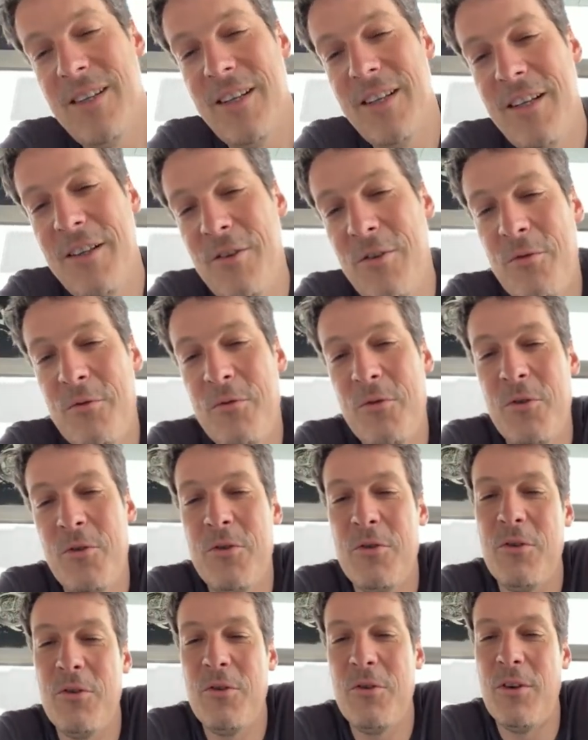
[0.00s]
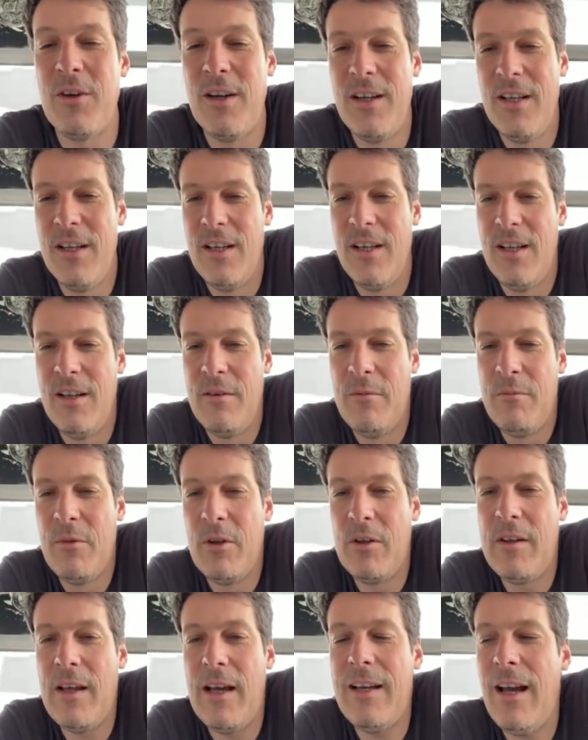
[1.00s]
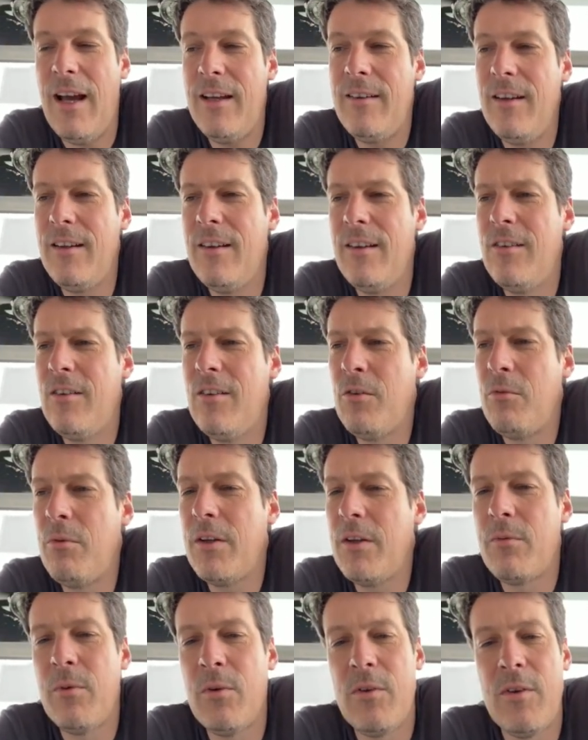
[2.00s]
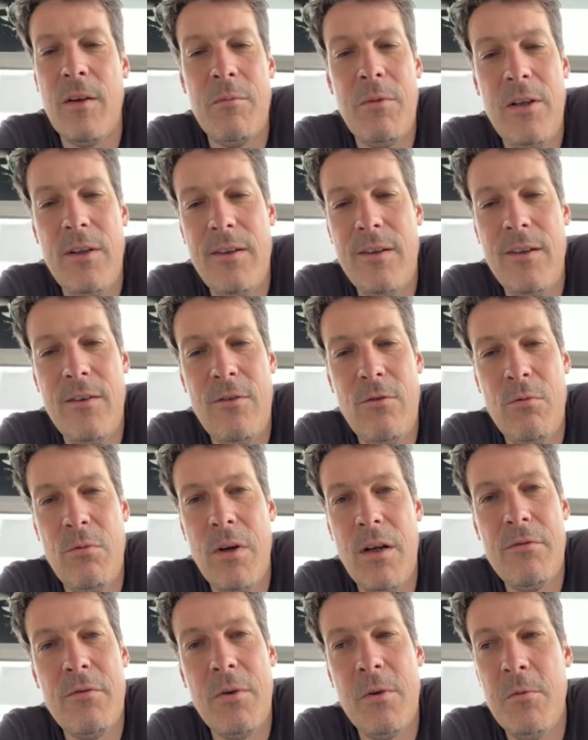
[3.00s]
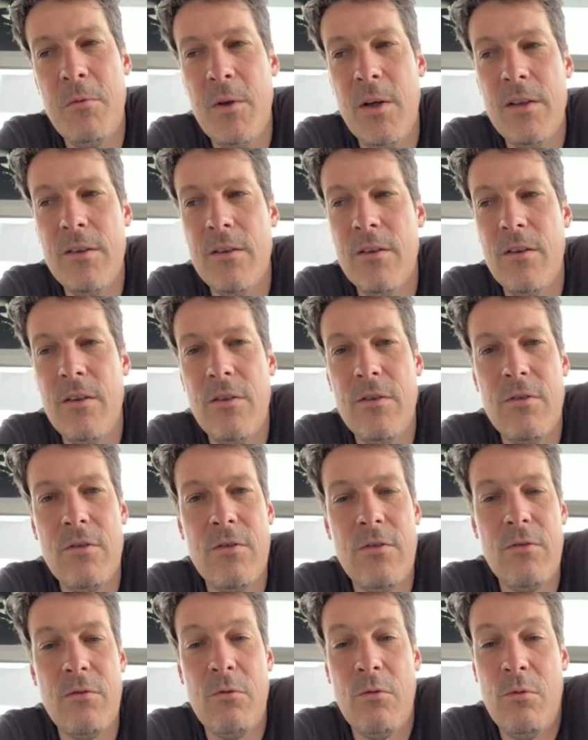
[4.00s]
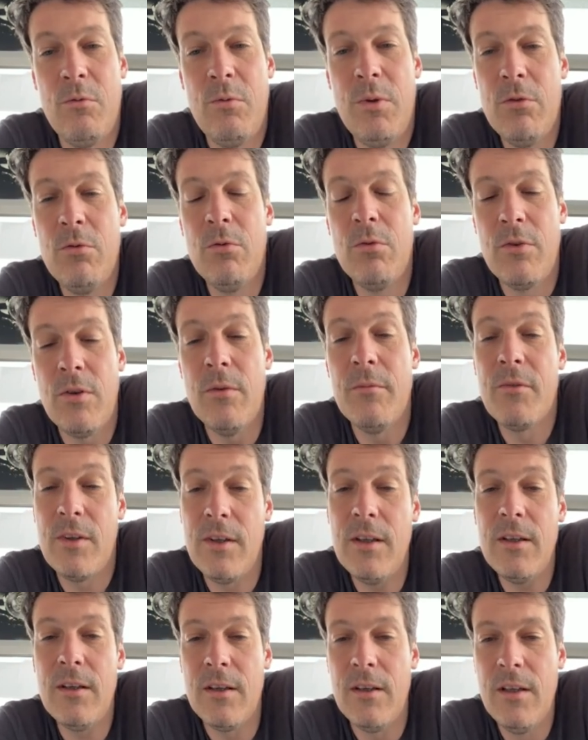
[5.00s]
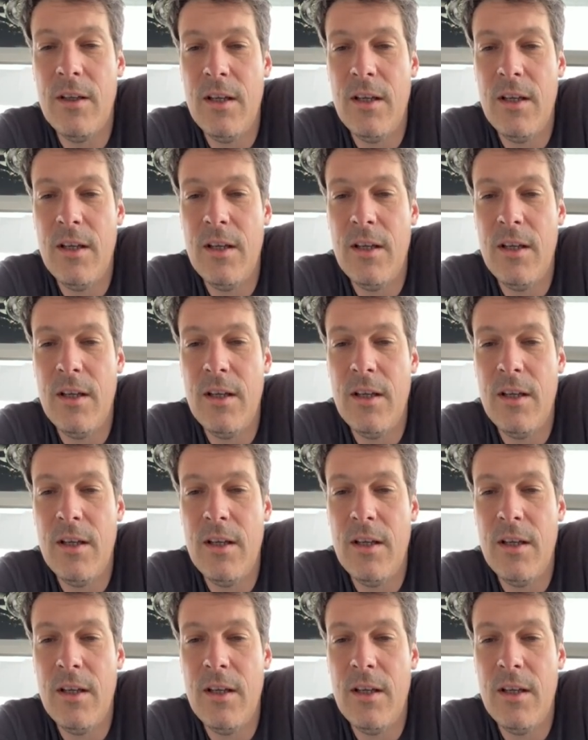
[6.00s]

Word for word: in the future. But I, I think it's a responsibility to everyone, and we do something.